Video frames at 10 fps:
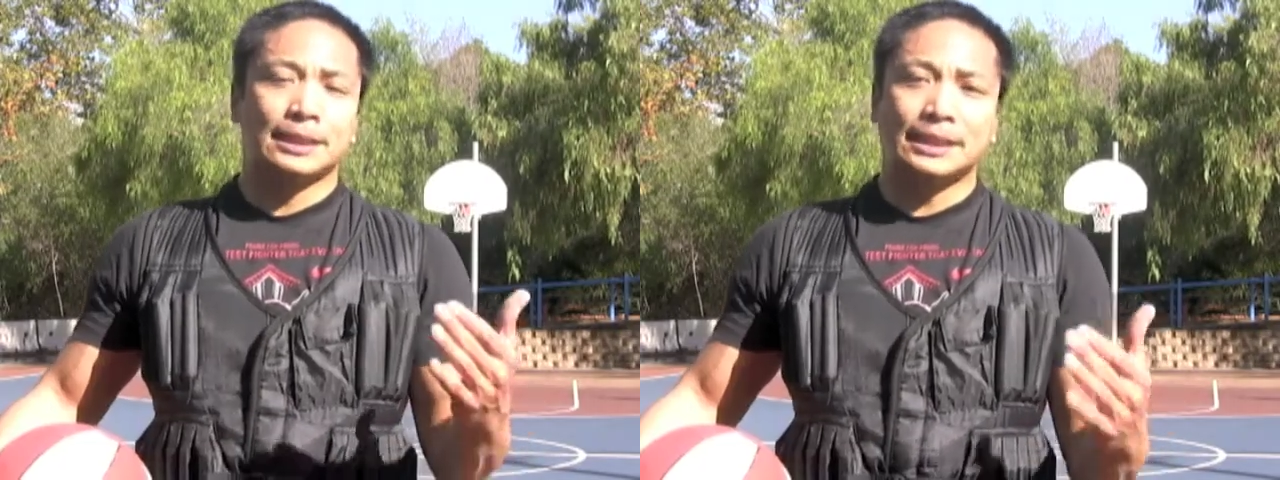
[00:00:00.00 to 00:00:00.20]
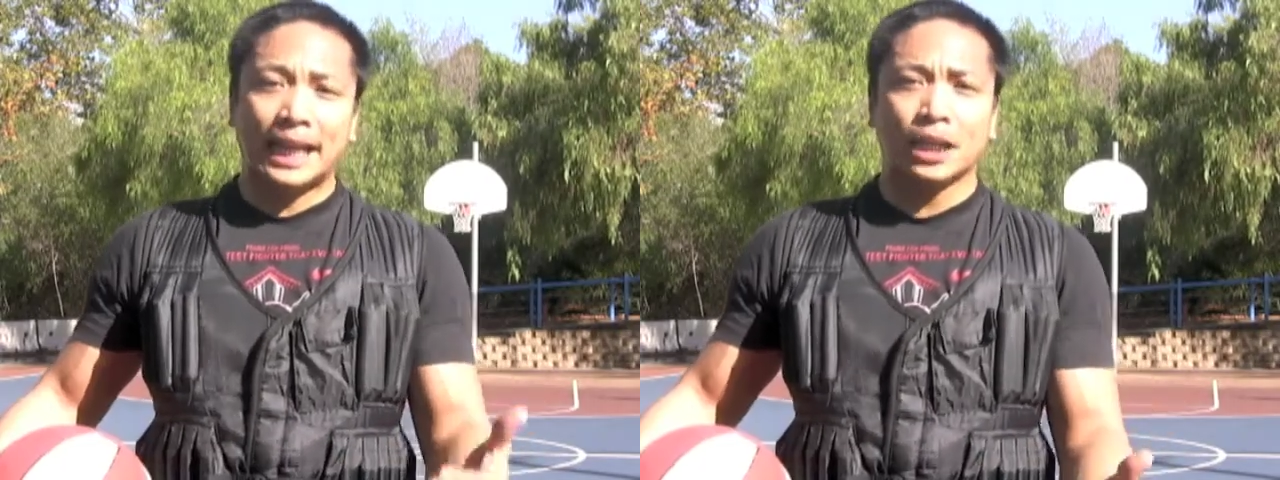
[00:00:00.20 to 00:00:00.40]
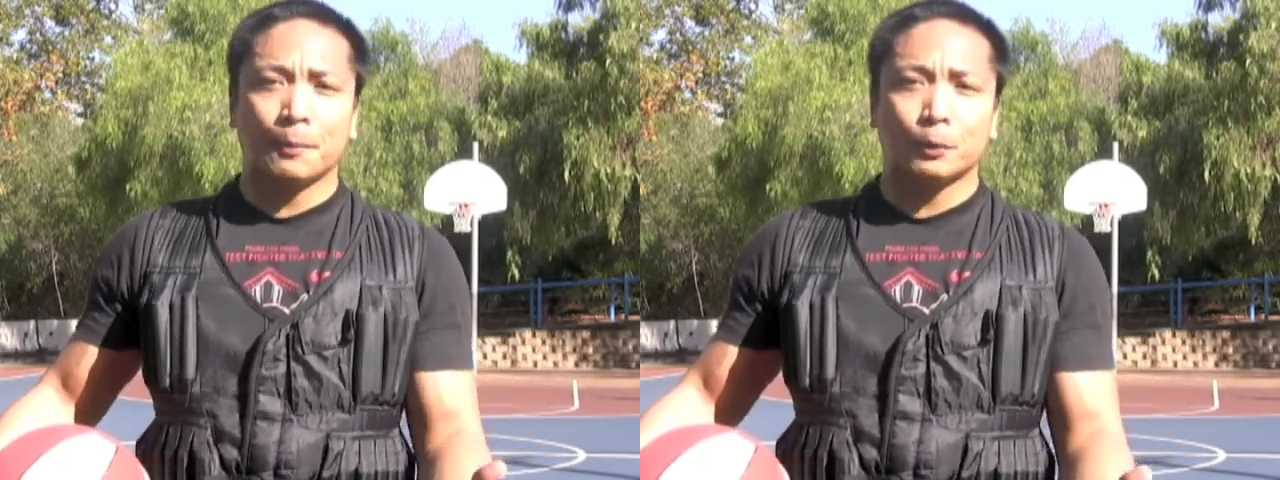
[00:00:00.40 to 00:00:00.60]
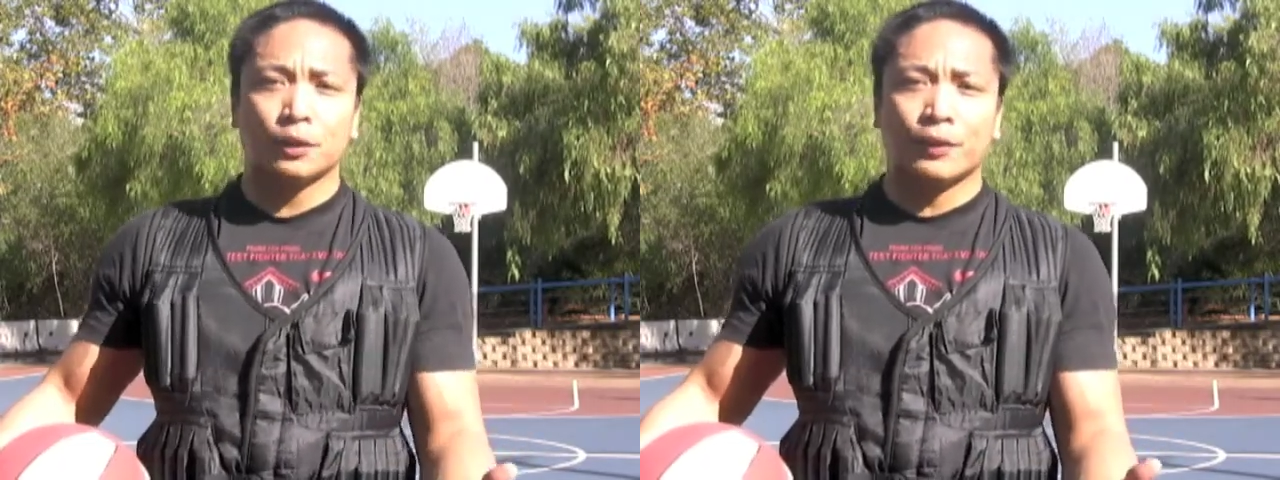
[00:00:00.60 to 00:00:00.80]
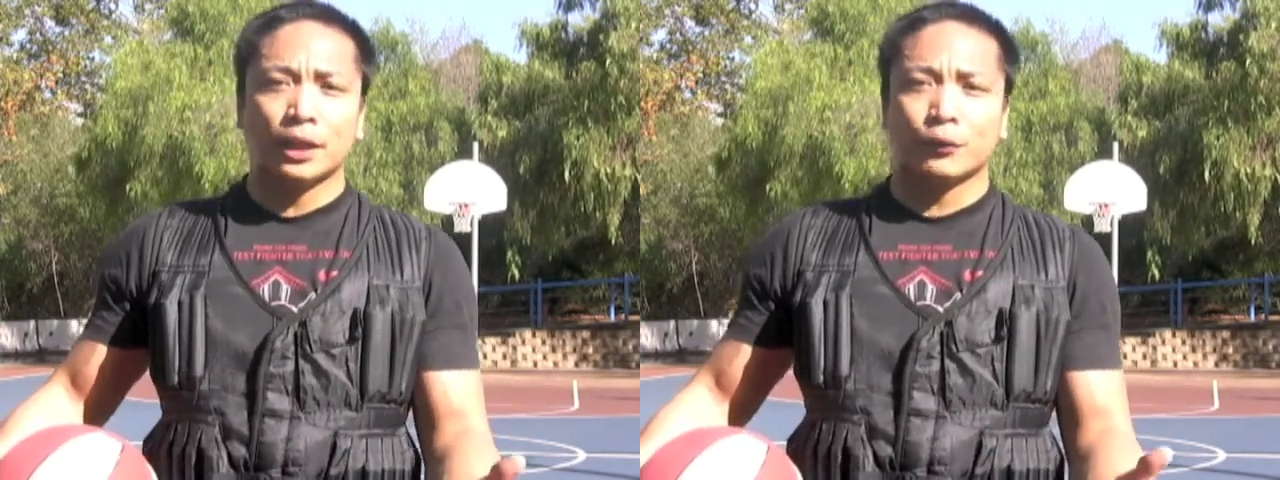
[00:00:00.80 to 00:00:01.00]
Setting up your
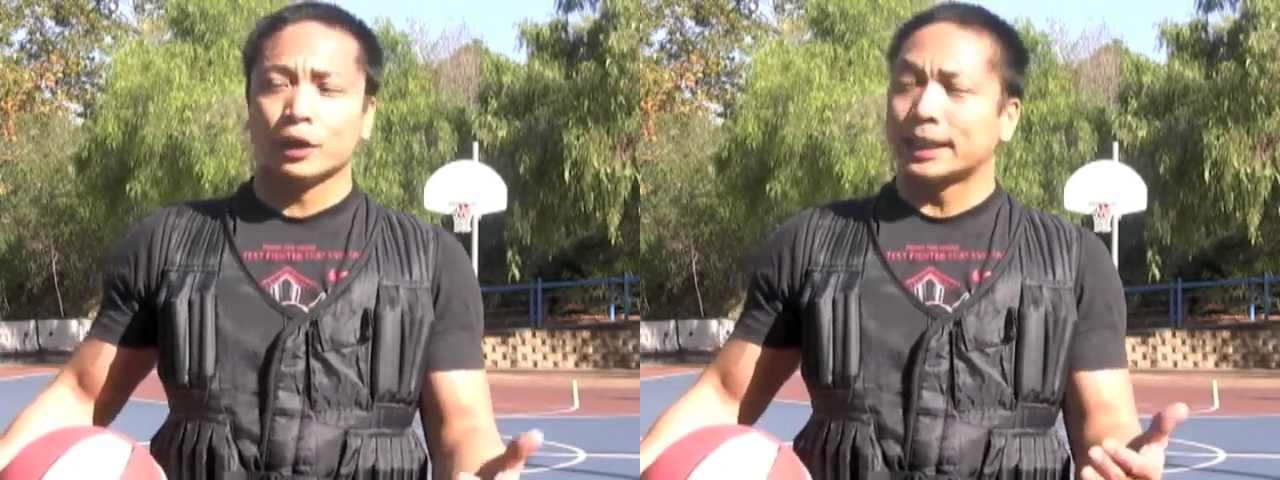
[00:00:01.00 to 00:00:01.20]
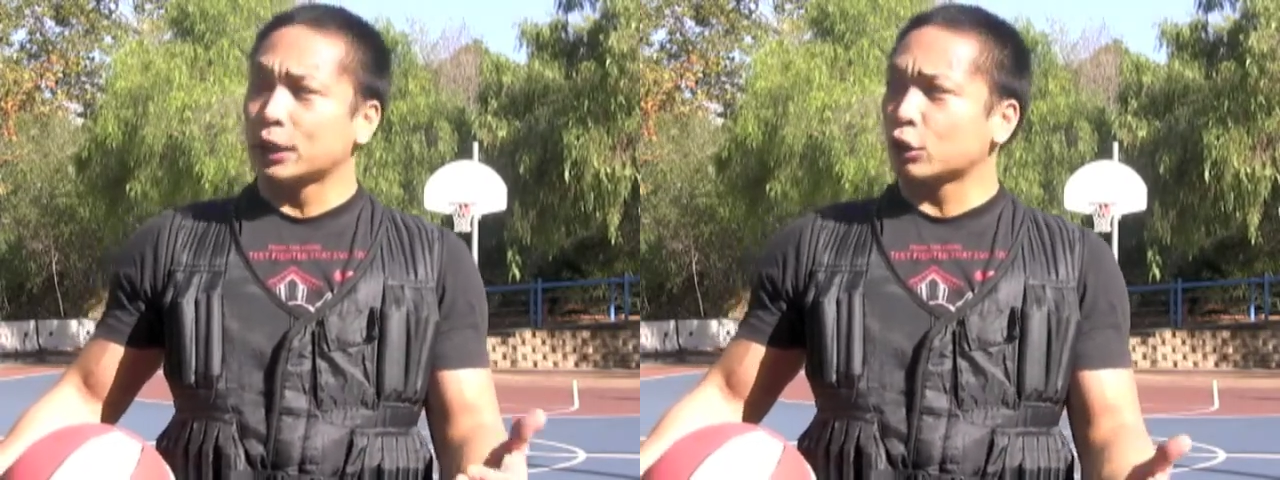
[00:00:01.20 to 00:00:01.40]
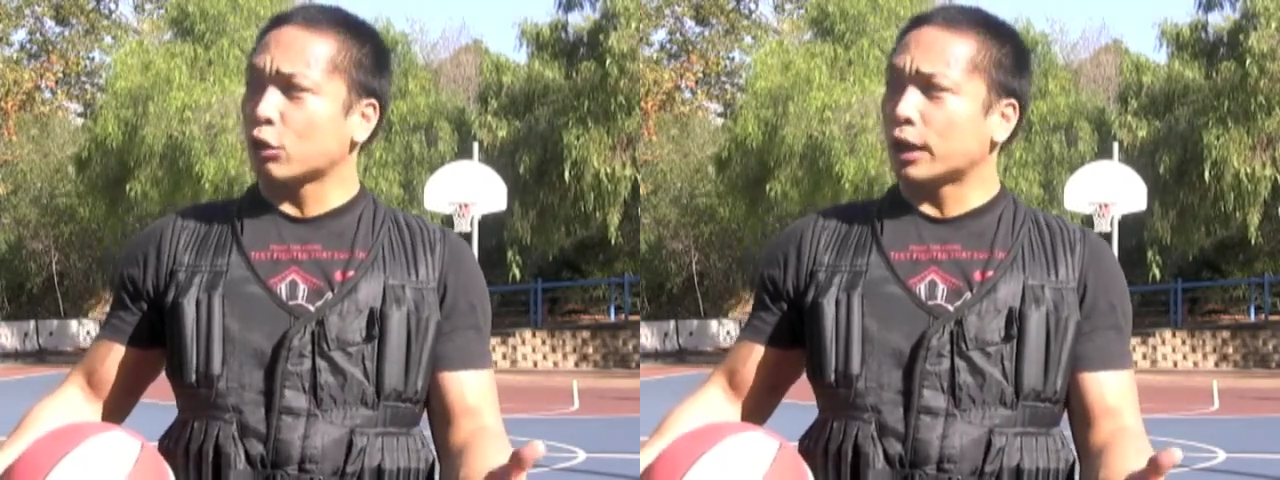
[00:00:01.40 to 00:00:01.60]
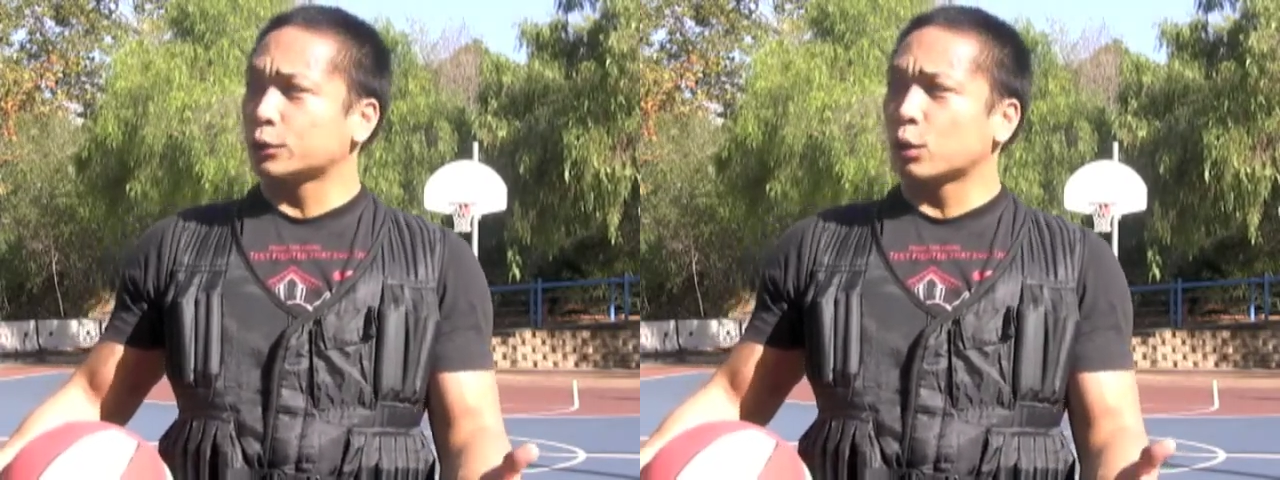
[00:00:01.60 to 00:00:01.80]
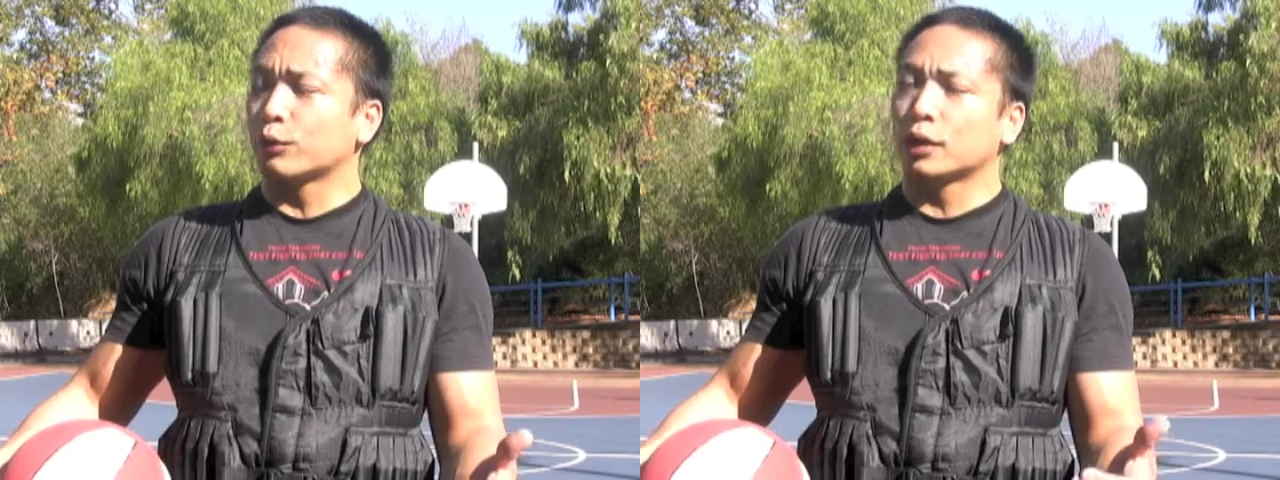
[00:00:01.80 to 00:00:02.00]
defender for the killer
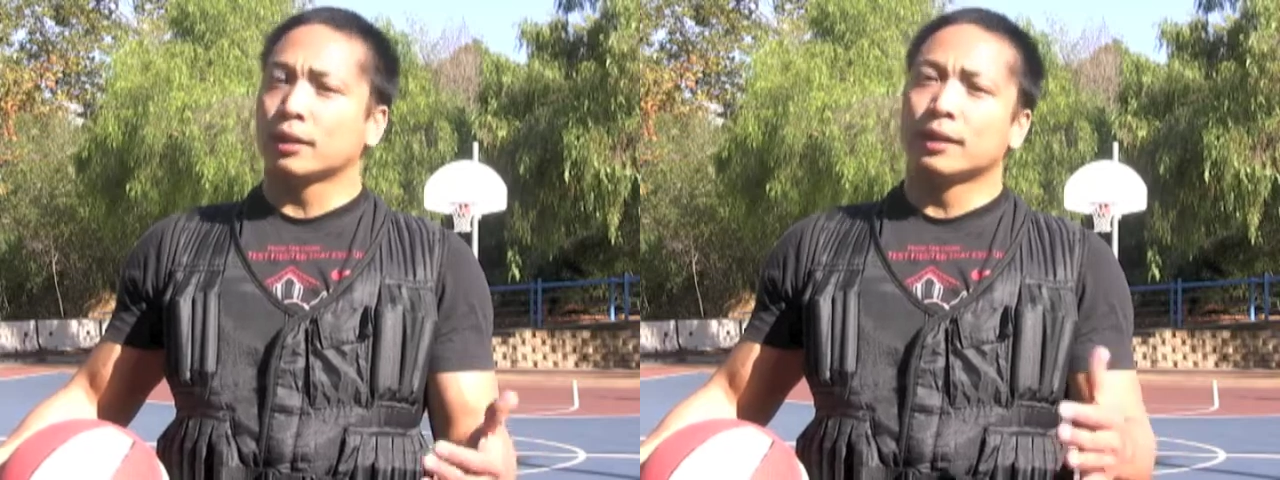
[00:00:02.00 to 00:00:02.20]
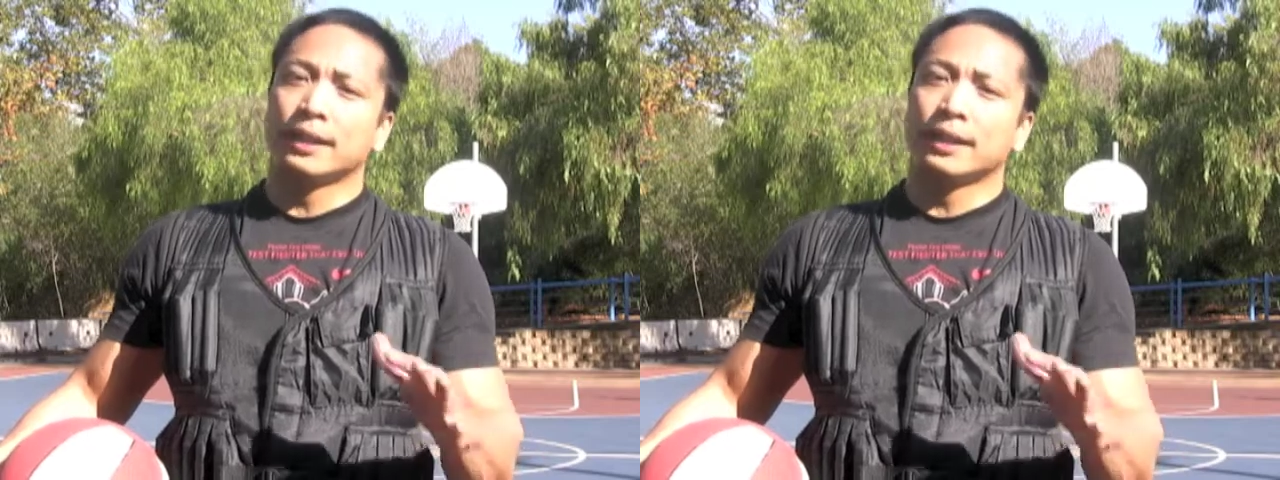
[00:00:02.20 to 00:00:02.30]
crossover